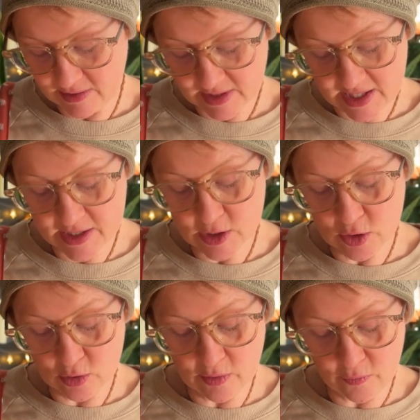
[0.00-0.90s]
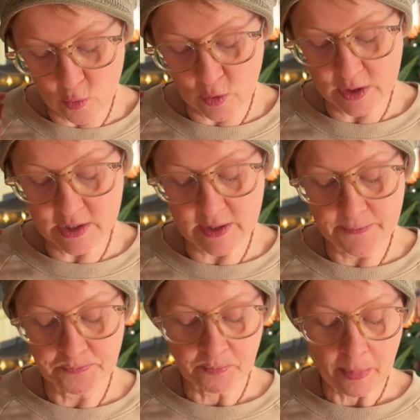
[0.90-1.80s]
leads to the forest.
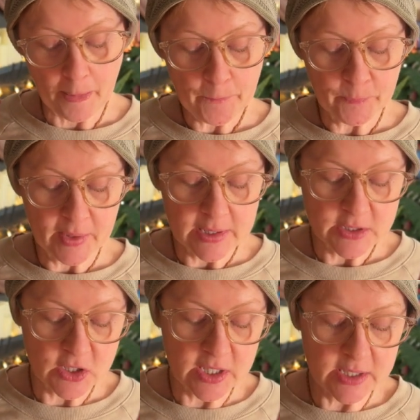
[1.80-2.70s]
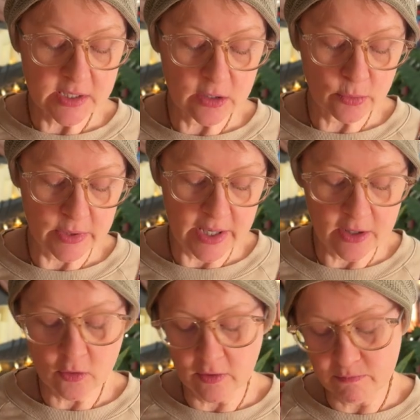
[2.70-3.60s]
She is the
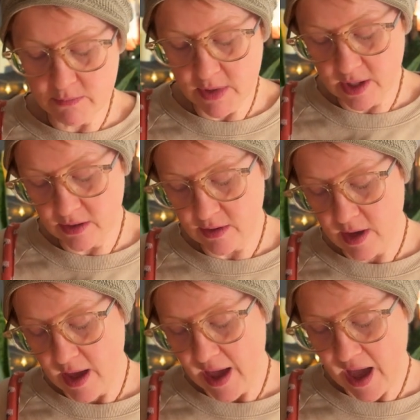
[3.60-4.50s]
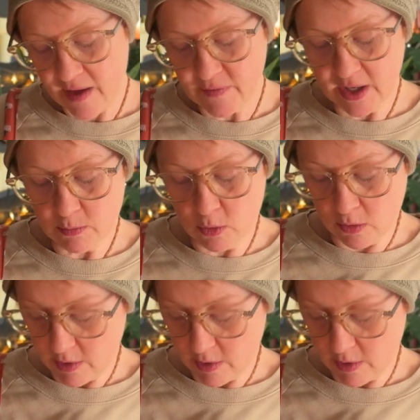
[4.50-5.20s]
creator of myth, half animal,